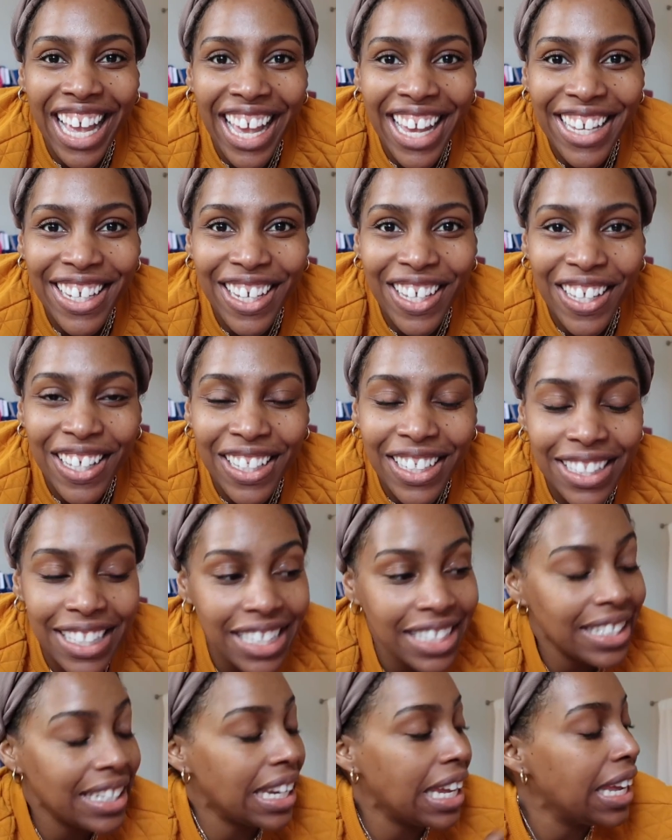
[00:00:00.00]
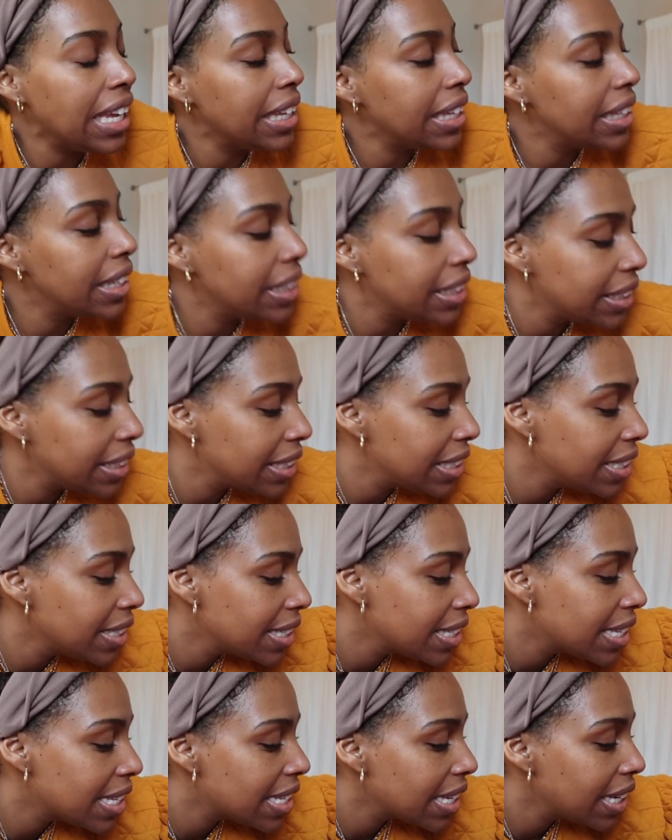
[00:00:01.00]
hey y'all today
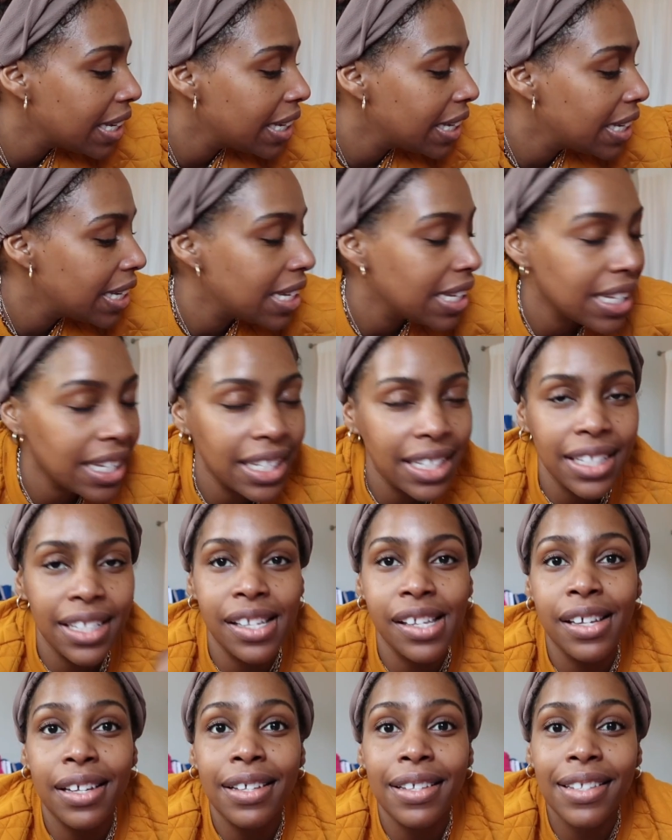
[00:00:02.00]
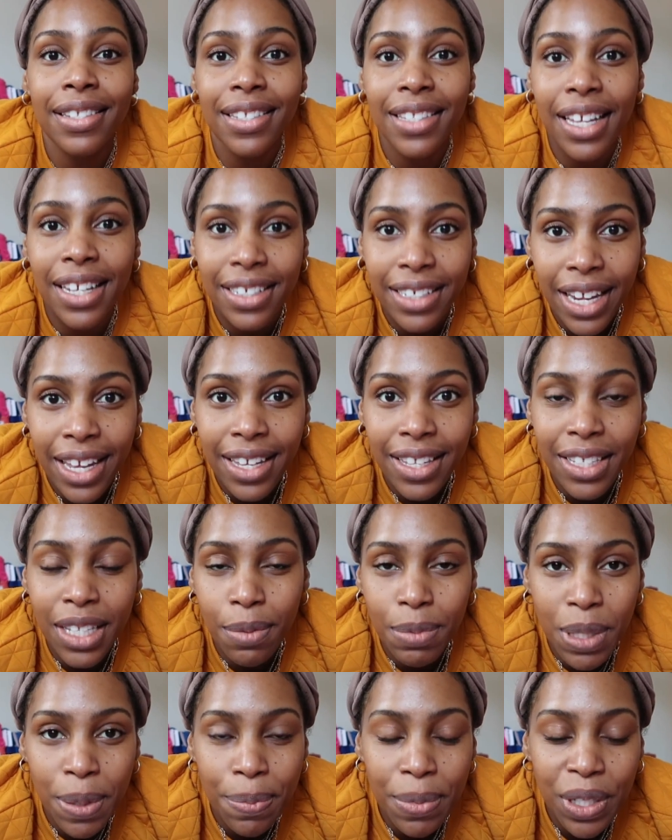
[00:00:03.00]
is sunday
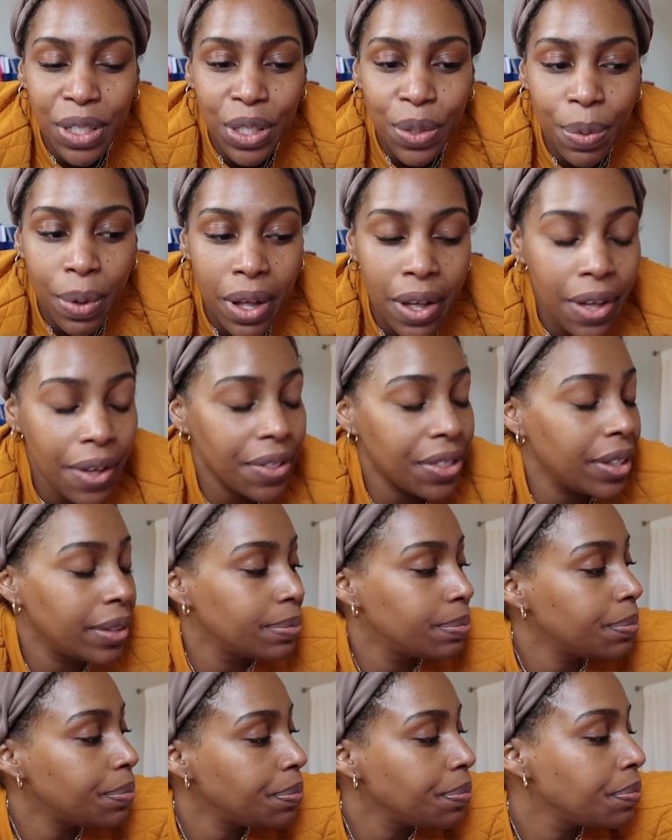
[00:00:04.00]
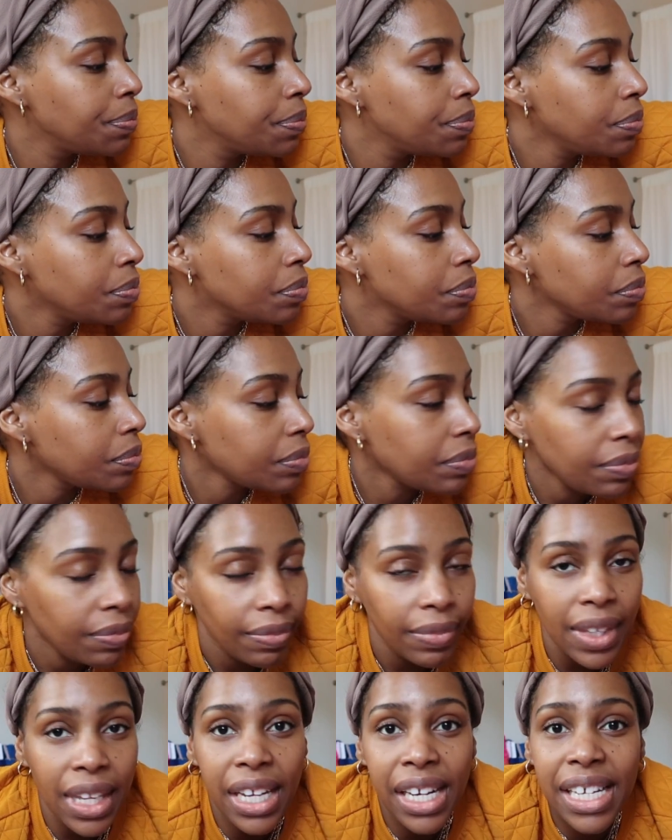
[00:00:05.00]
september the 12th
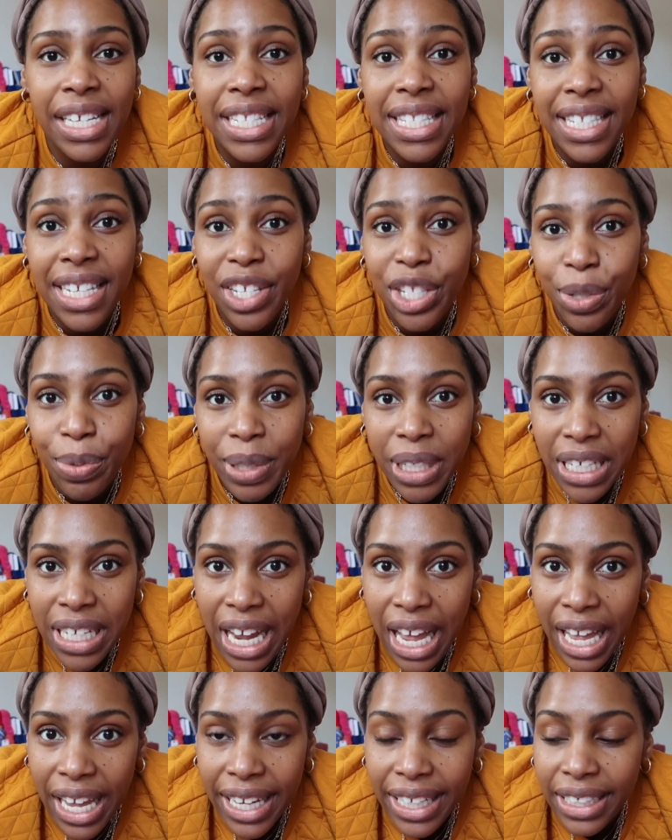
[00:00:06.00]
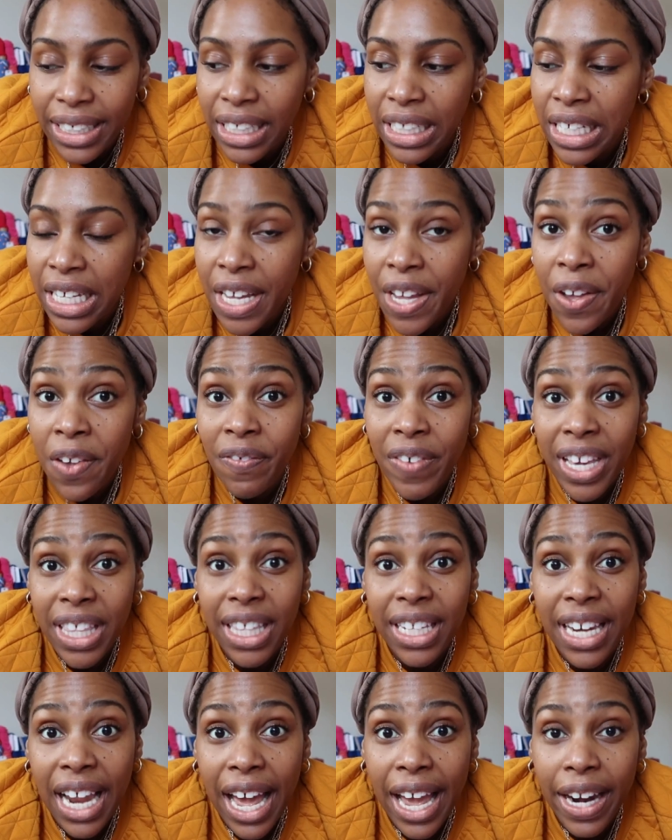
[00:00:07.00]
it's 10:29. faith
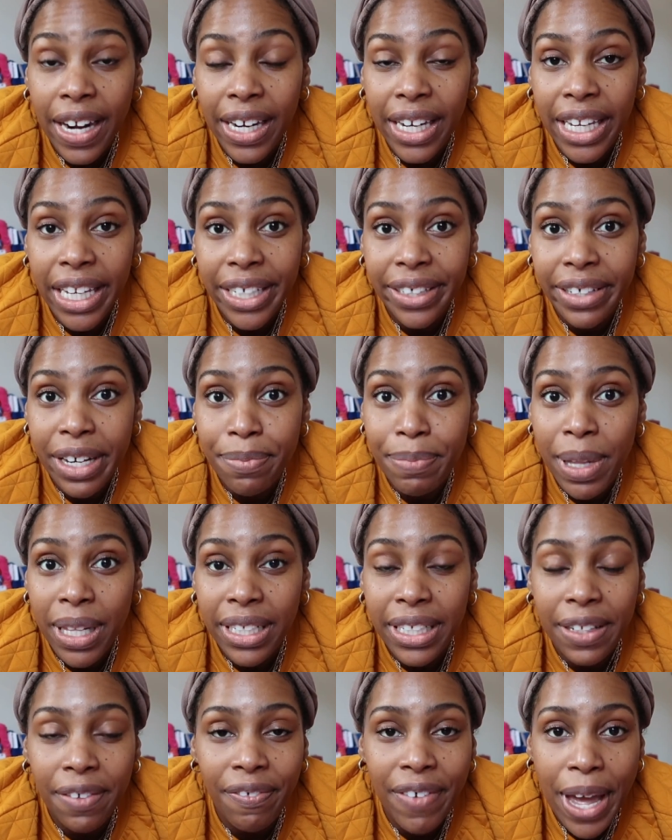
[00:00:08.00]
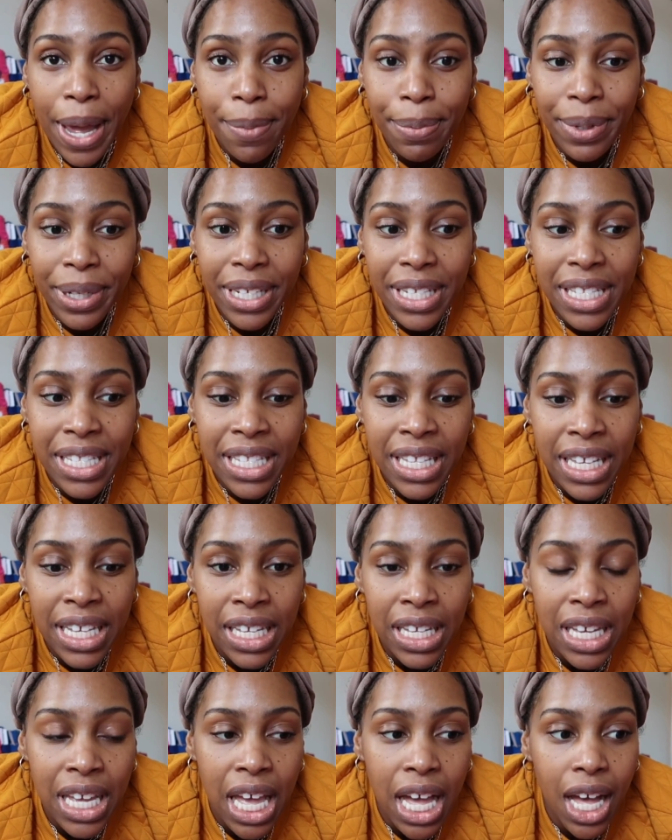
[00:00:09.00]
and i are here at melanated fabrics
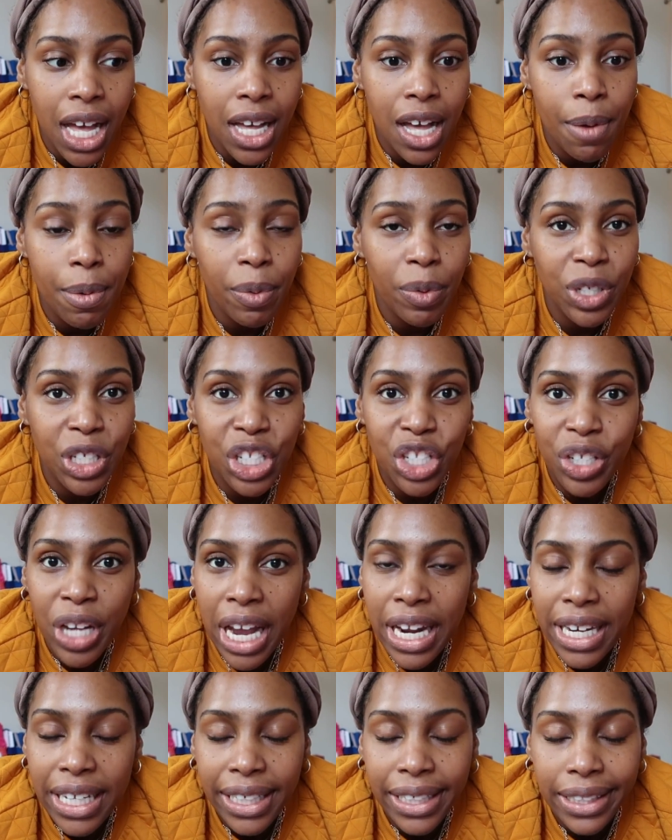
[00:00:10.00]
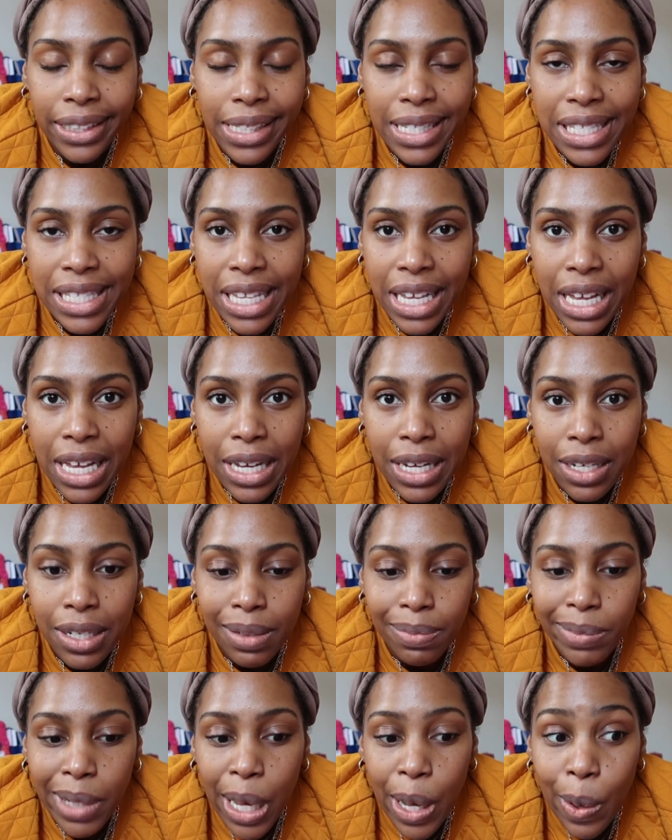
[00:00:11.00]
um, and we're just trying to get
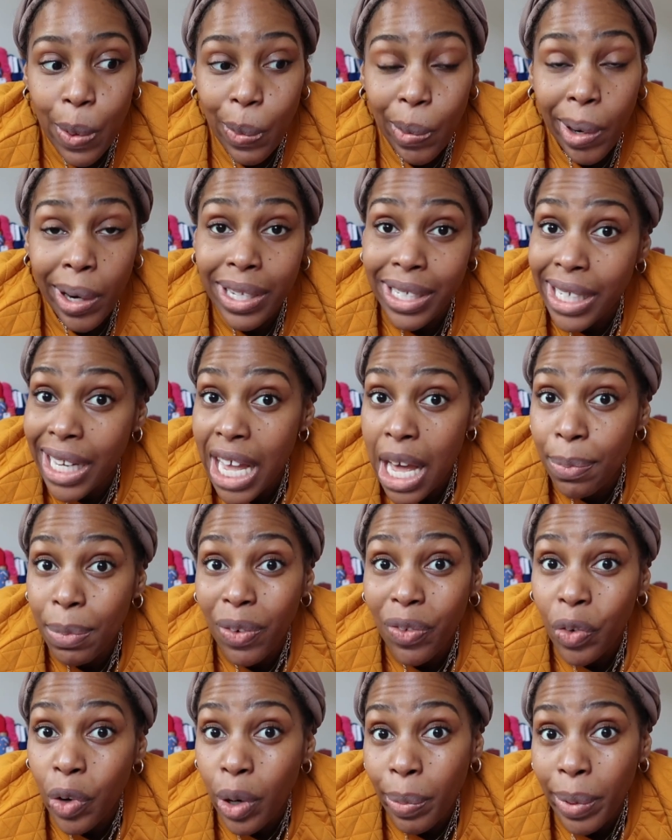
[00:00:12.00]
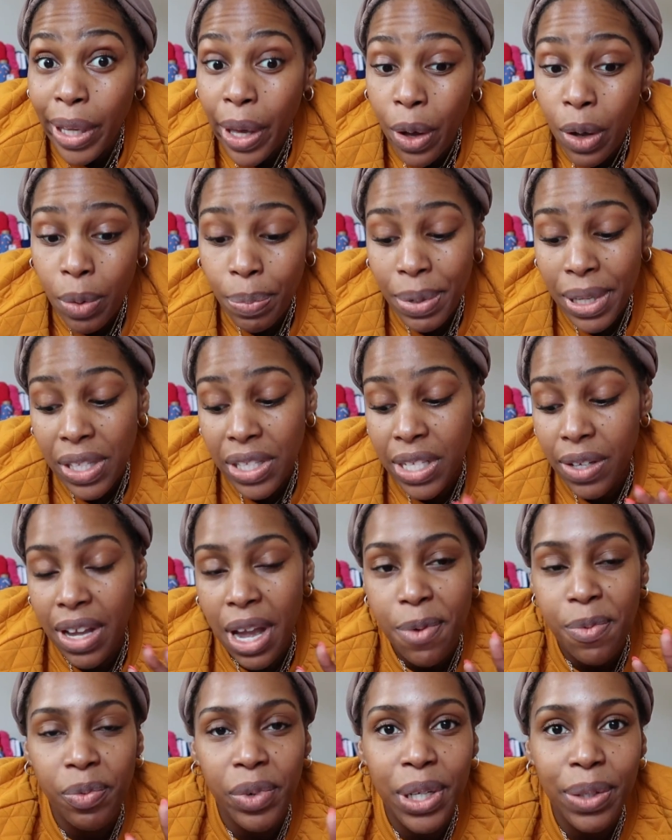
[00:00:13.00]
some work done before we open so
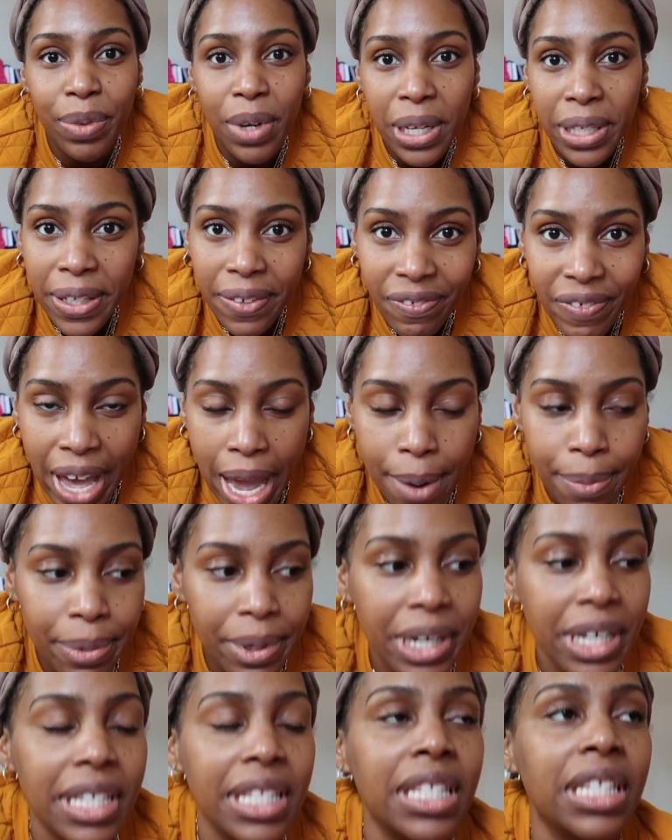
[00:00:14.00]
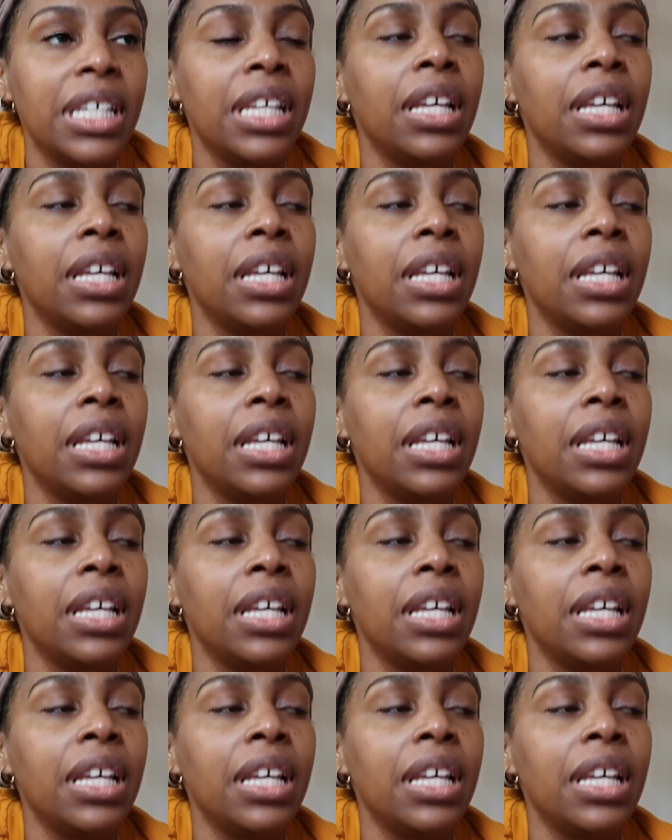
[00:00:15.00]
i'm re-rolling fabrics